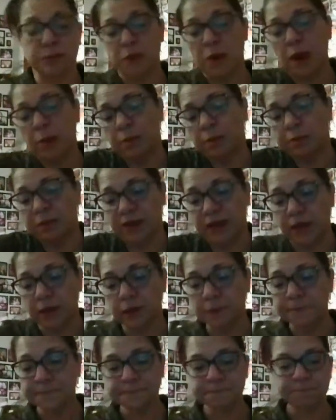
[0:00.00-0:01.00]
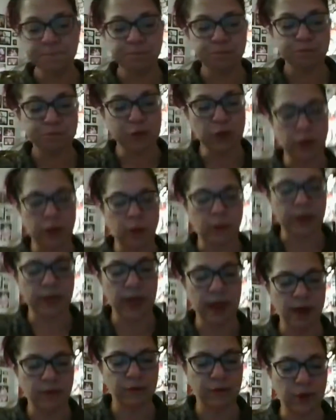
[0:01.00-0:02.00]
probably, we
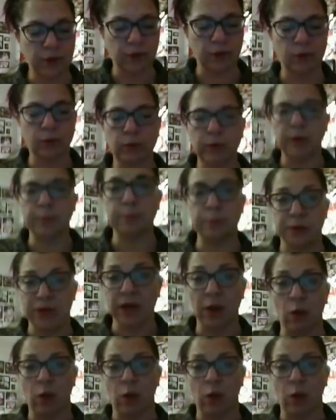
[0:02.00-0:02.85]
have the three big